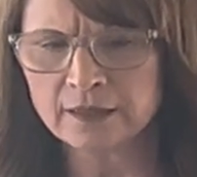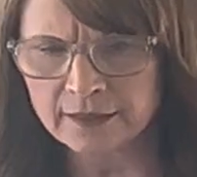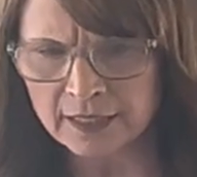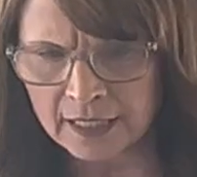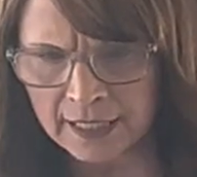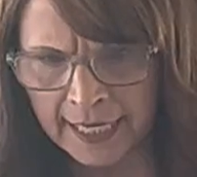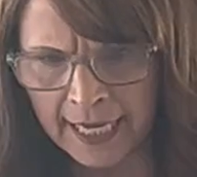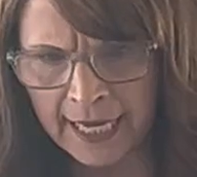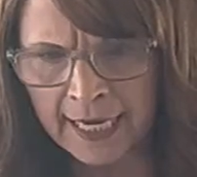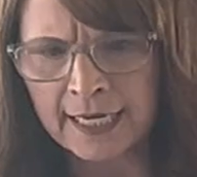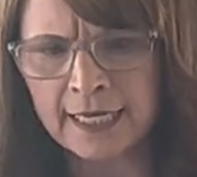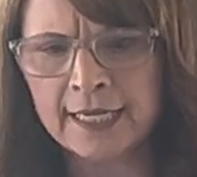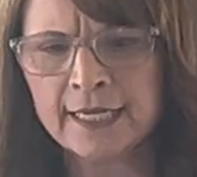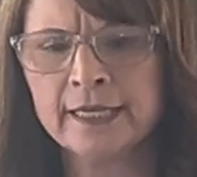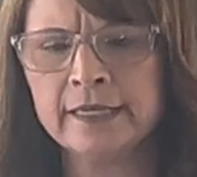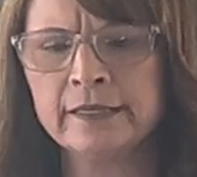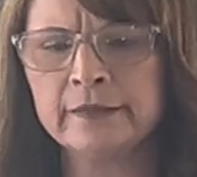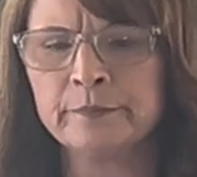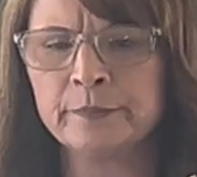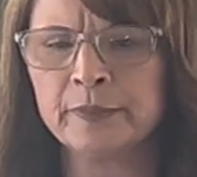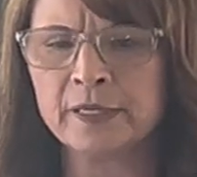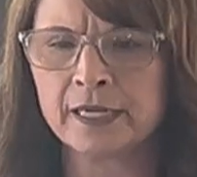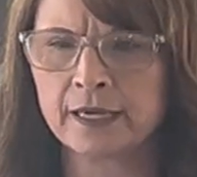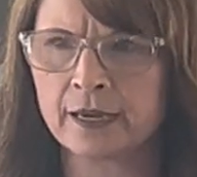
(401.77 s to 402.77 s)
the net
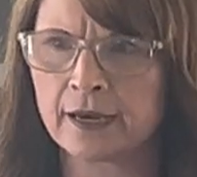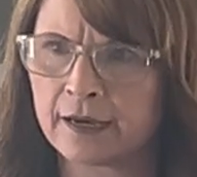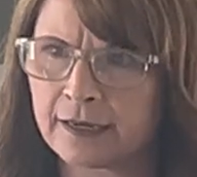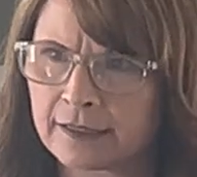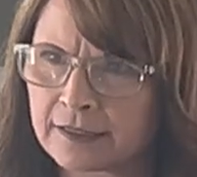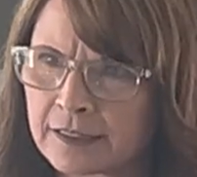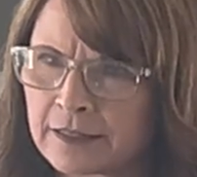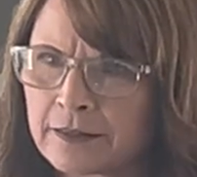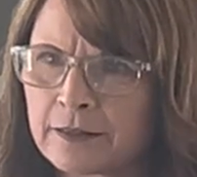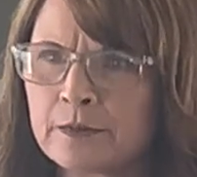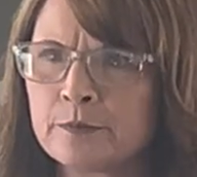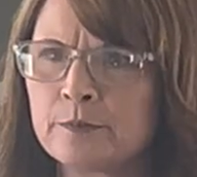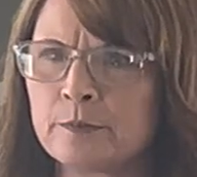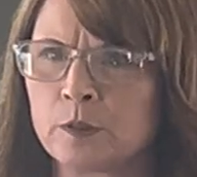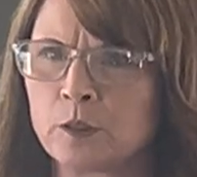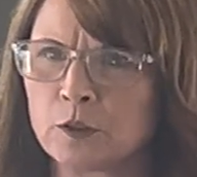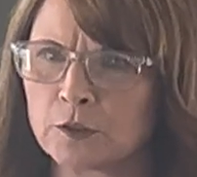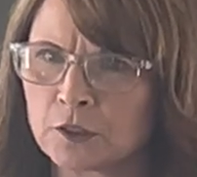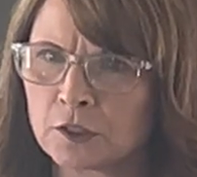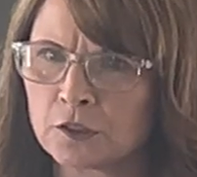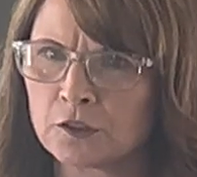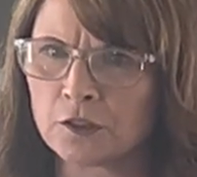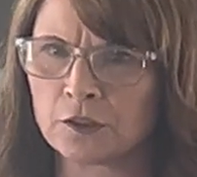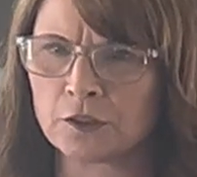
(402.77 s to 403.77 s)
in because of the
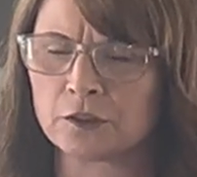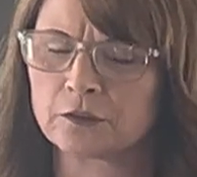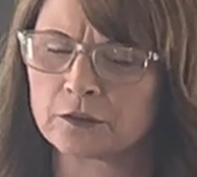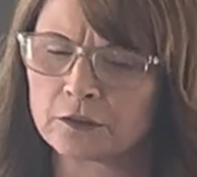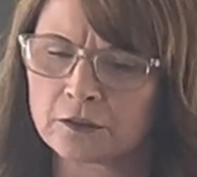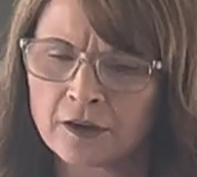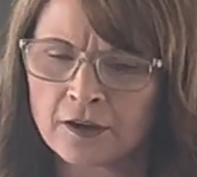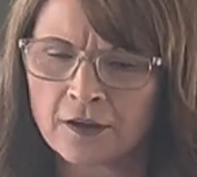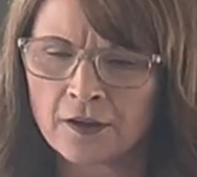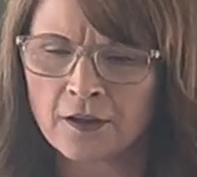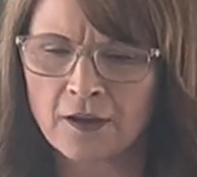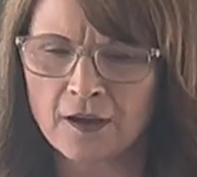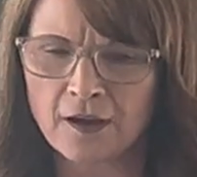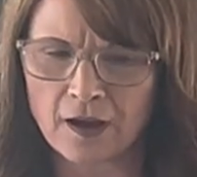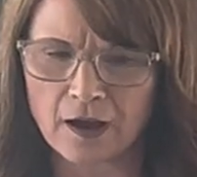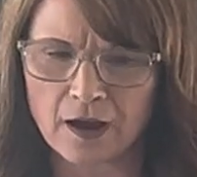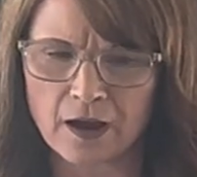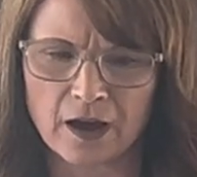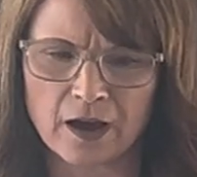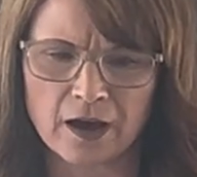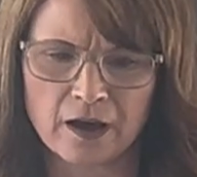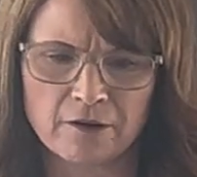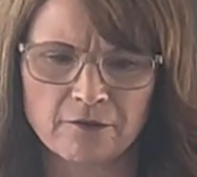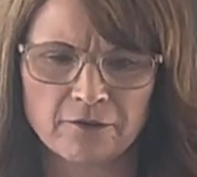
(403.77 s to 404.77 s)
multitude
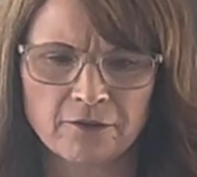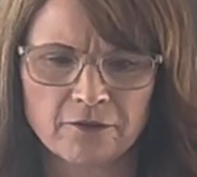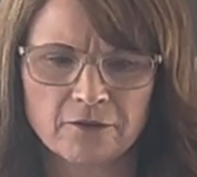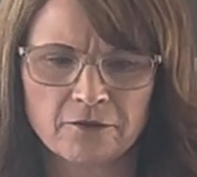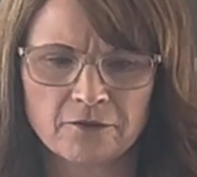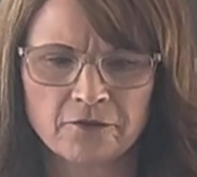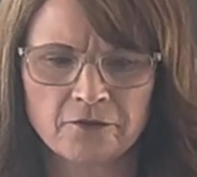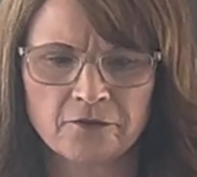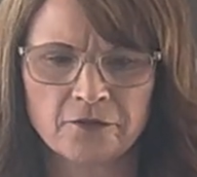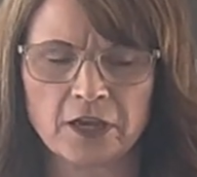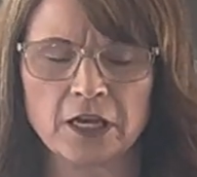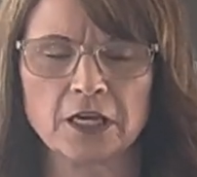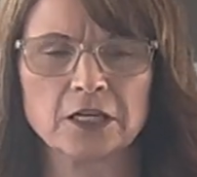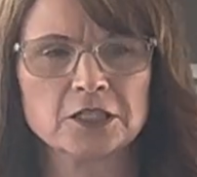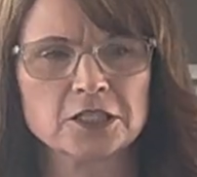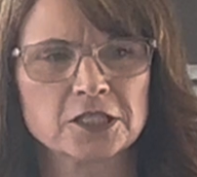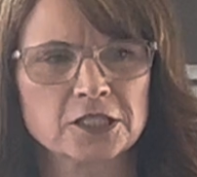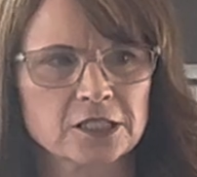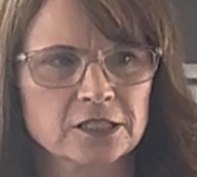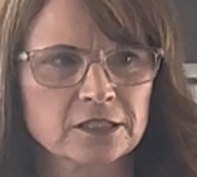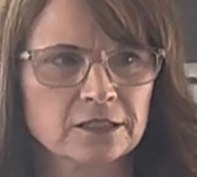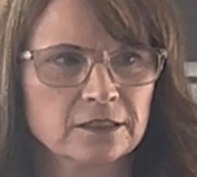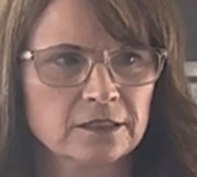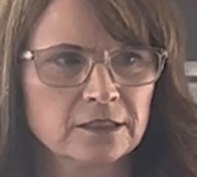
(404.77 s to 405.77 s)
of
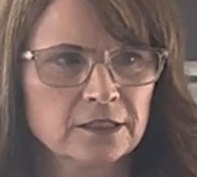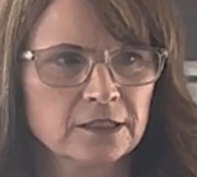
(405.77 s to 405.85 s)
fish.